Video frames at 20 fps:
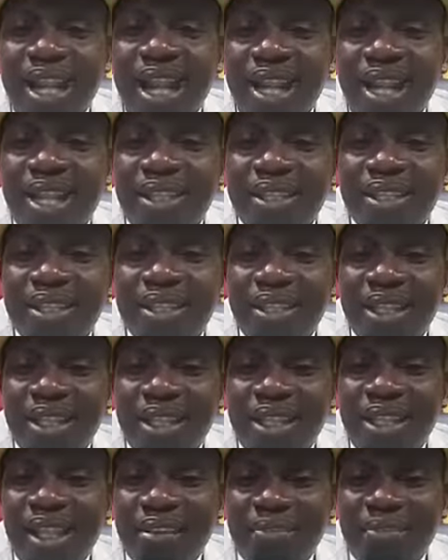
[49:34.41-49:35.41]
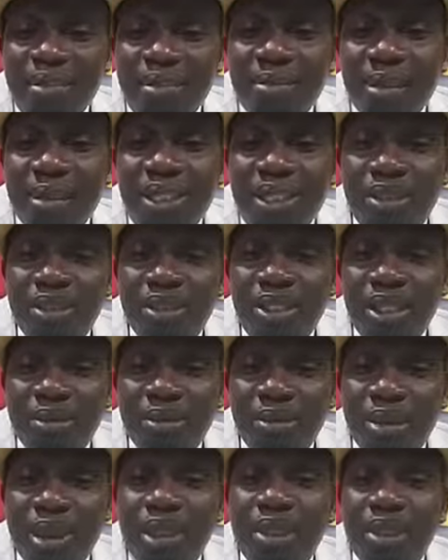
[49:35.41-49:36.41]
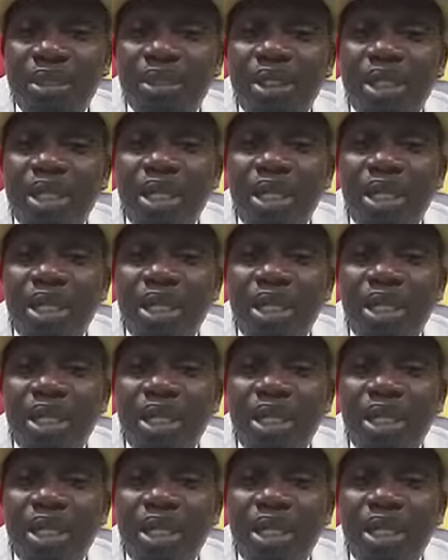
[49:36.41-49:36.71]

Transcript: I think I've mentioned your name well.